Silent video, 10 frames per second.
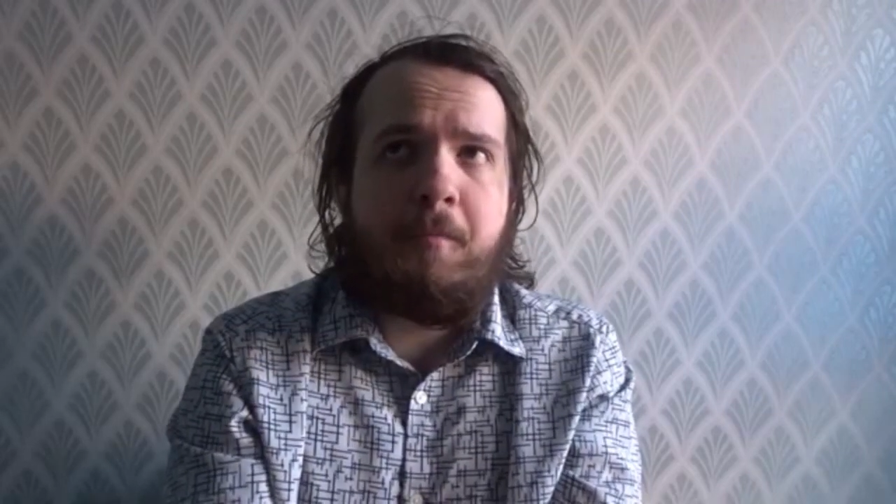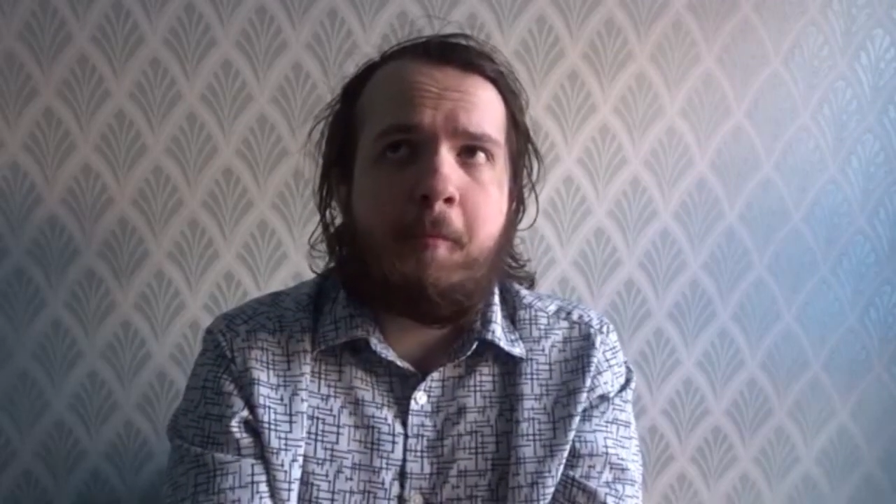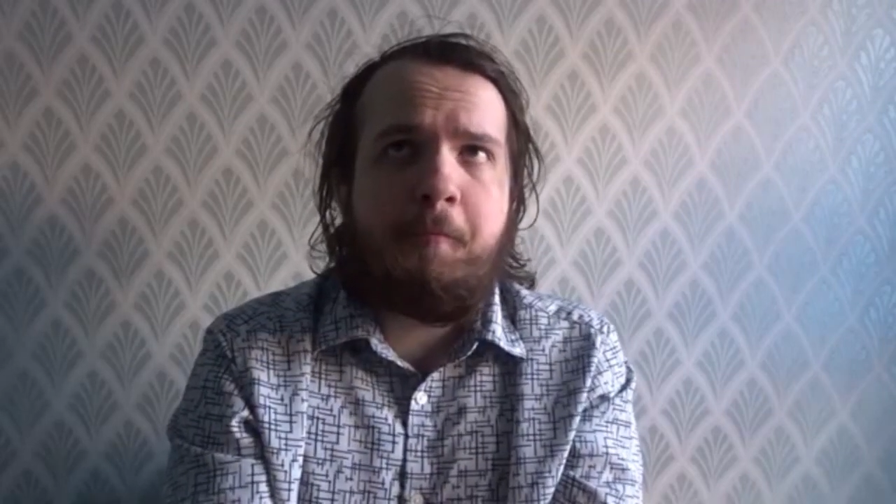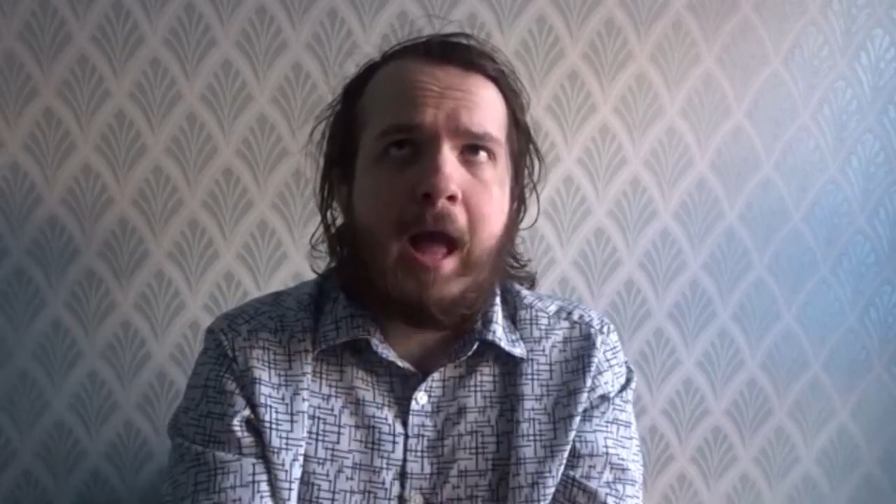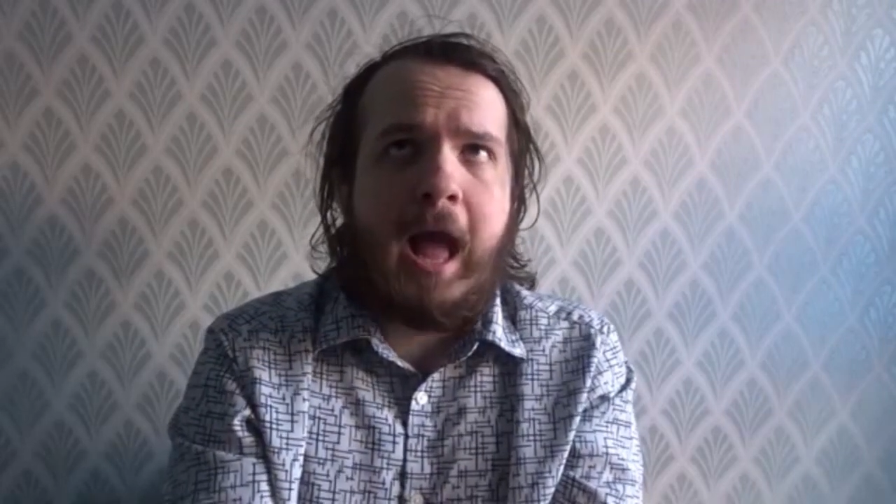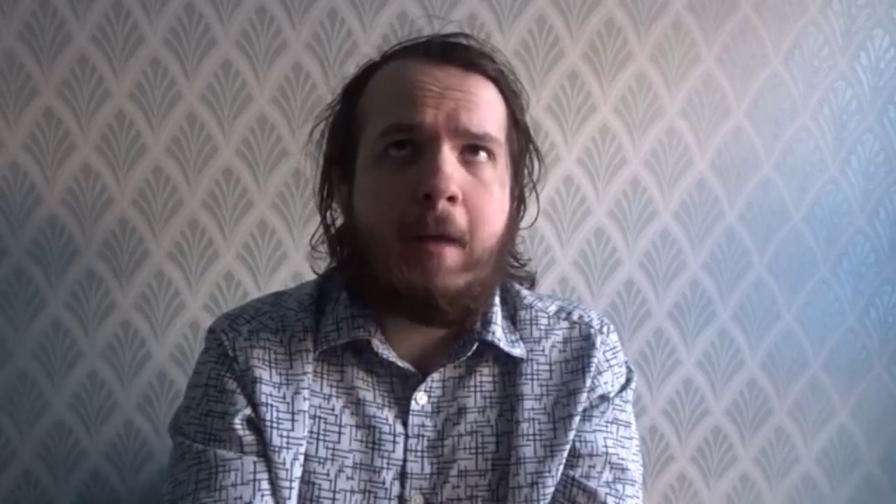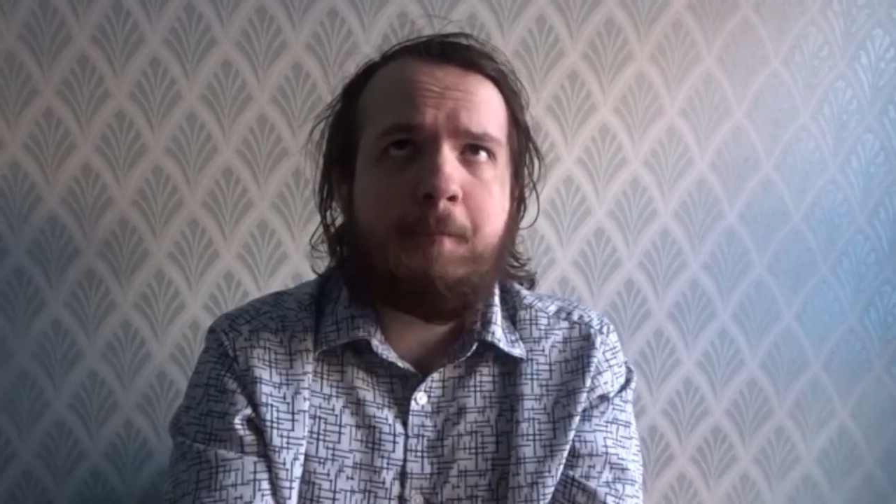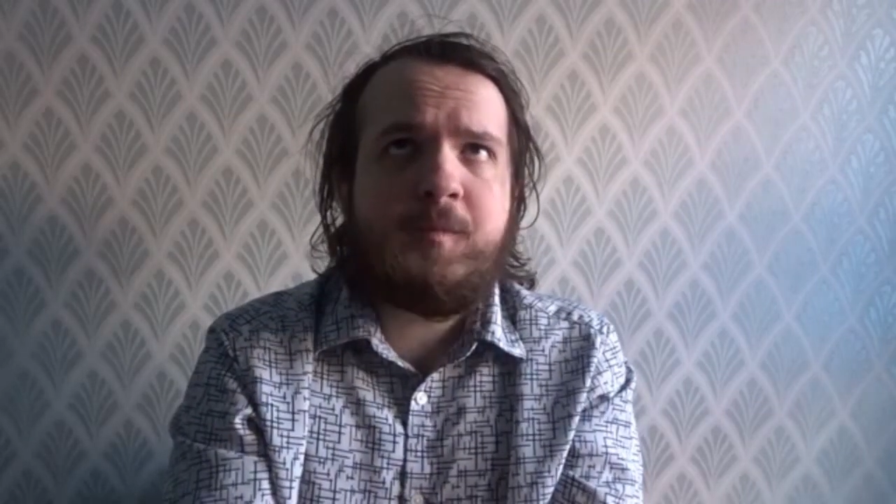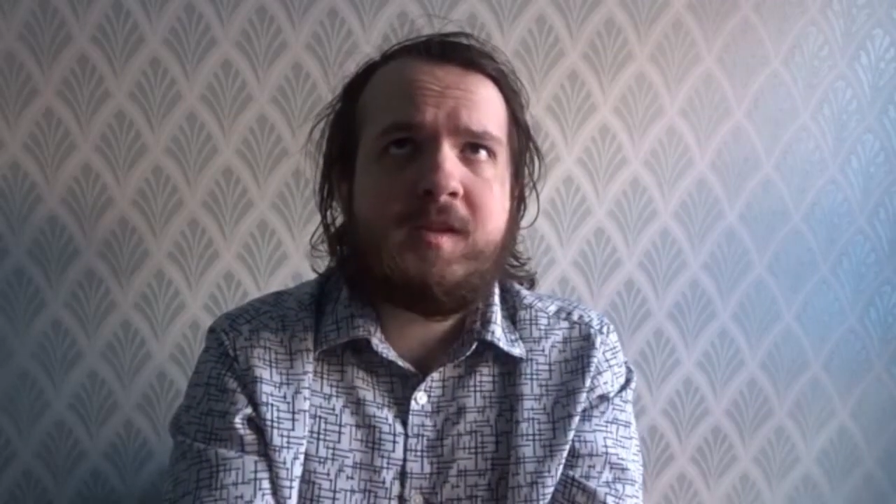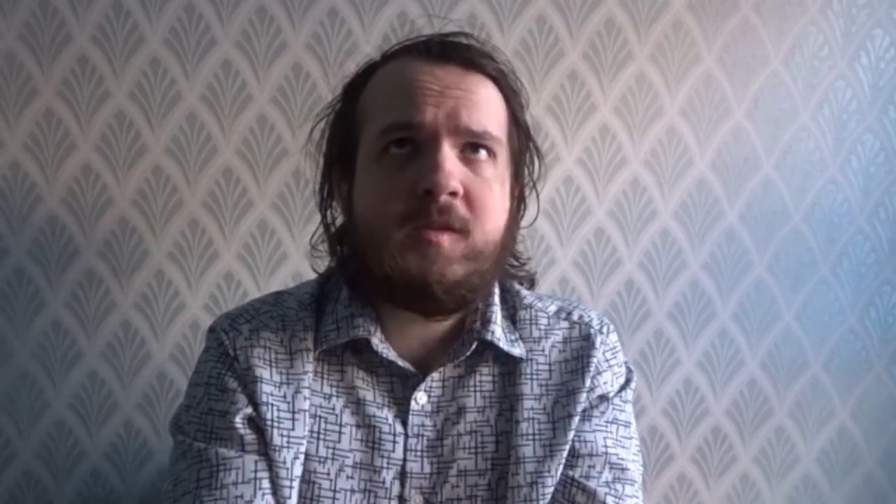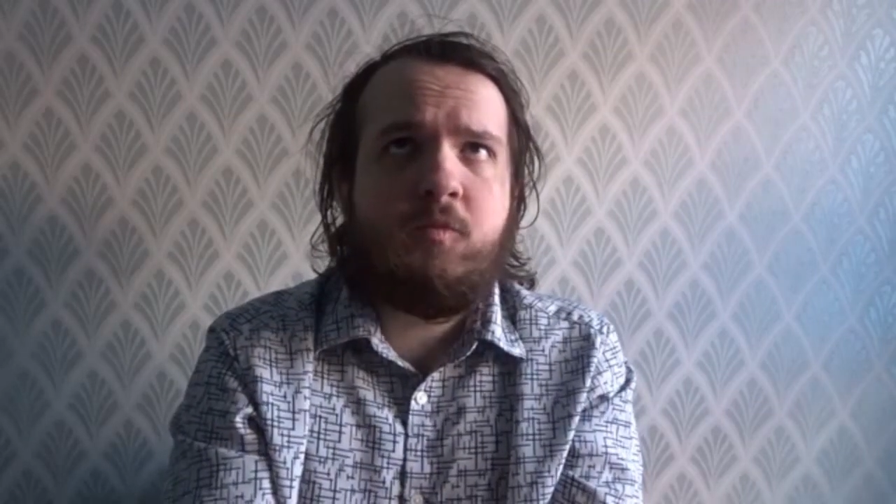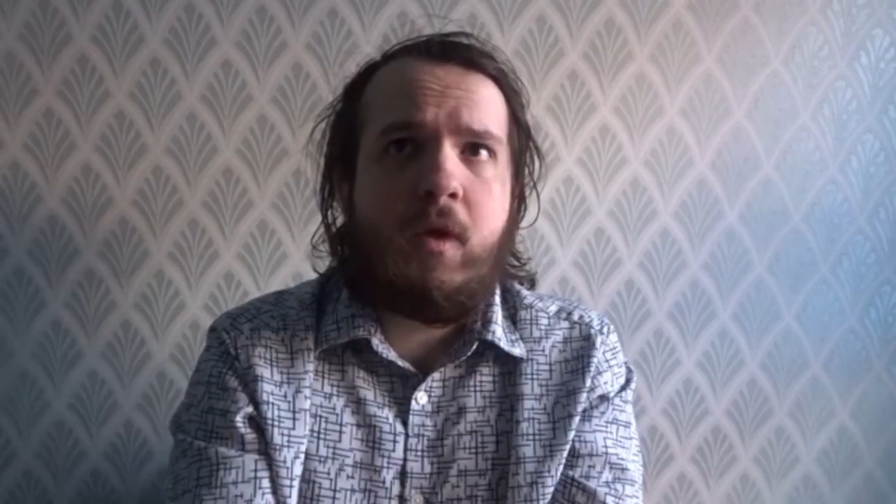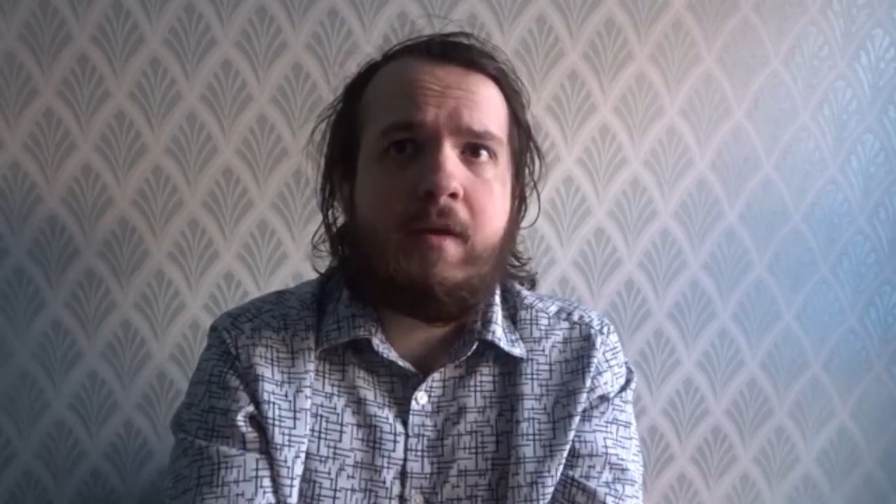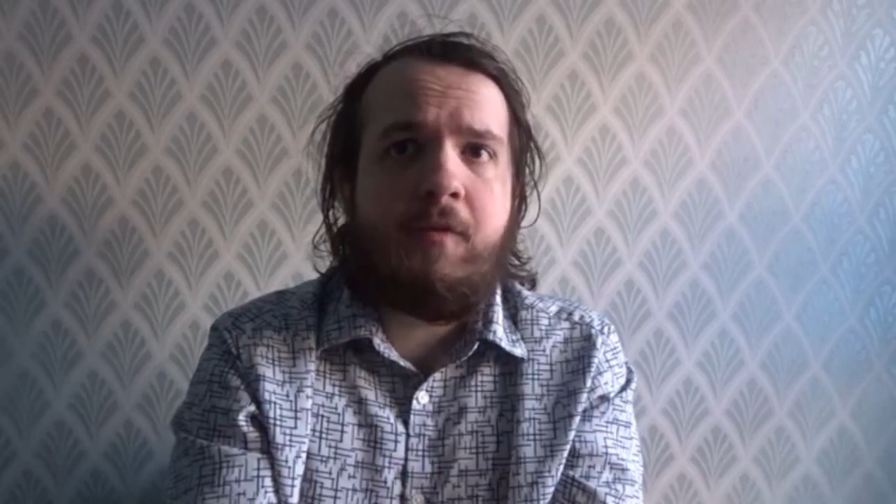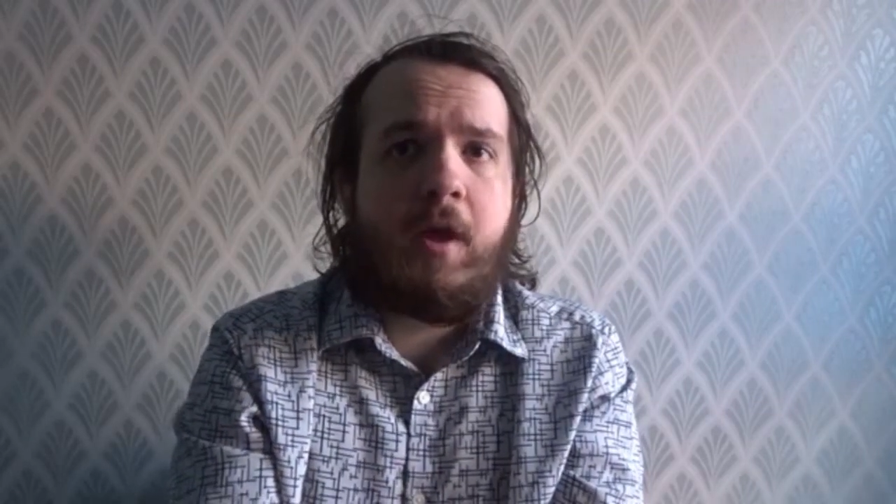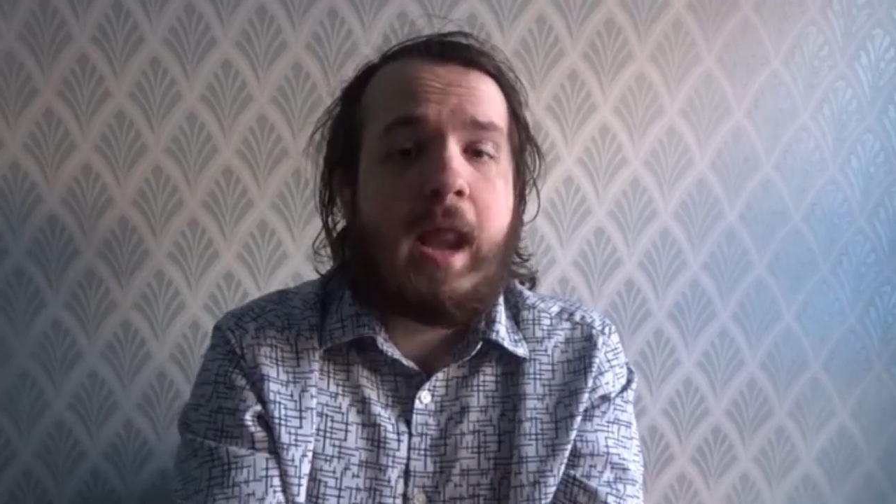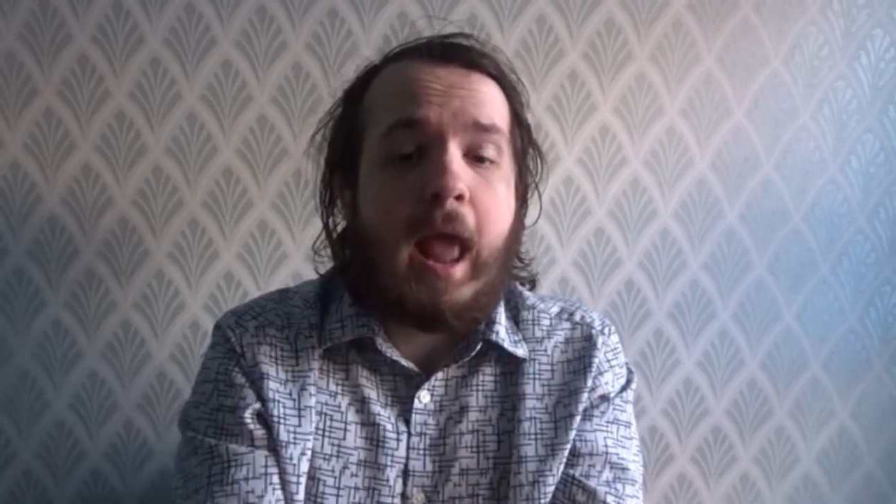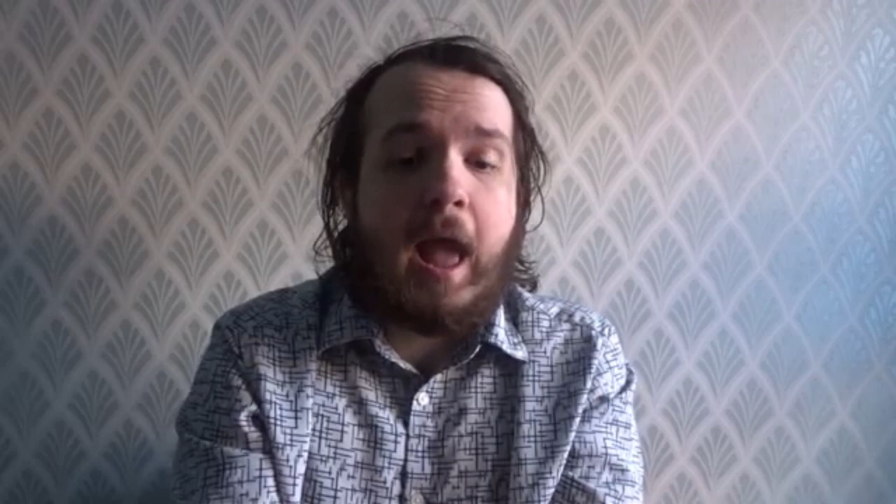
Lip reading: But perhaps with an